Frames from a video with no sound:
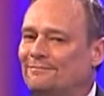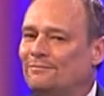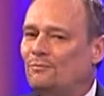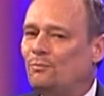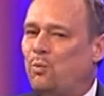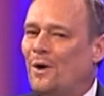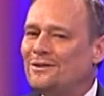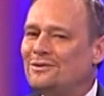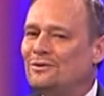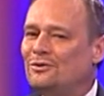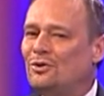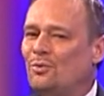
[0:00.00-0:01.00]
when
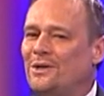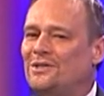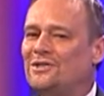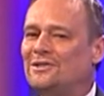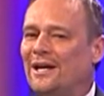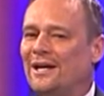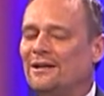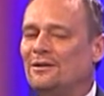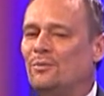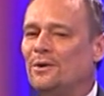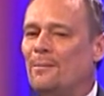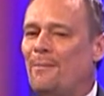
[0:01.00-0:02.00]
do we
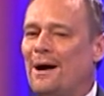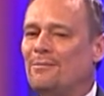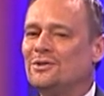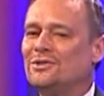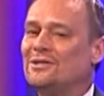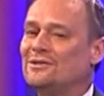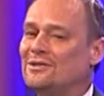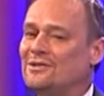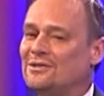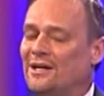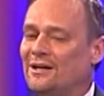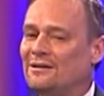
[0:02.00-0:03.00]
stand when the Bible says to
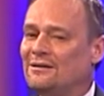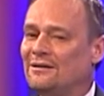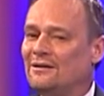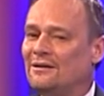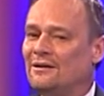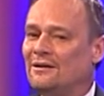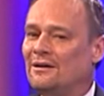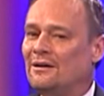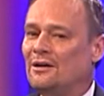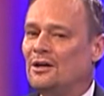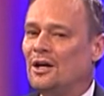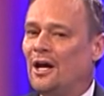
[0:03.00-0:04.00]
stand?
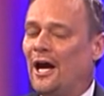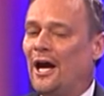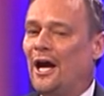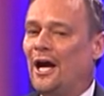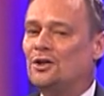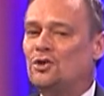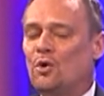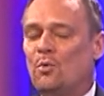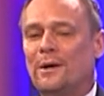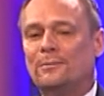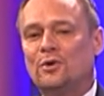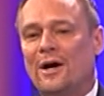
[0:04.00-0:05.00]
And so
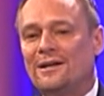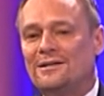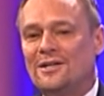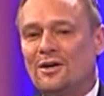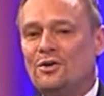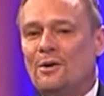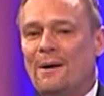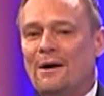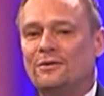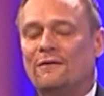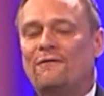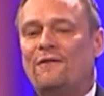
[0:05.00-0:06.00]
when I'm trying to tell you
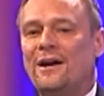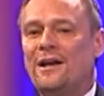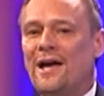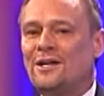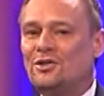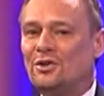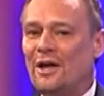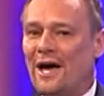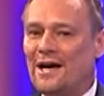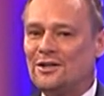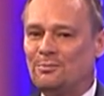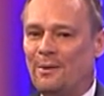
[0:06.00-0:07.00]
about the financial
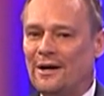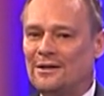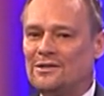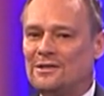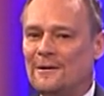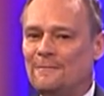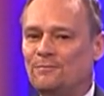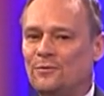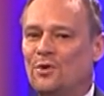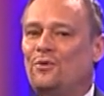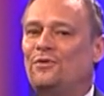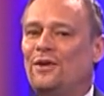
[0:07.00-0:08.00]
aspects,
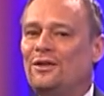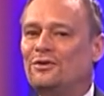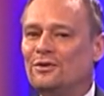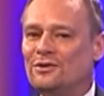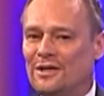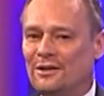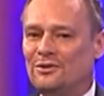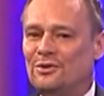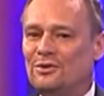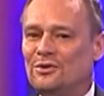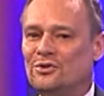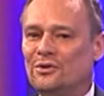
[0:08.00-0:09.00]
you think they're telling
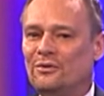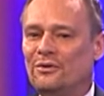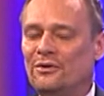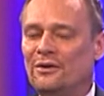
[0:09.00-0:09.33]
you the truth?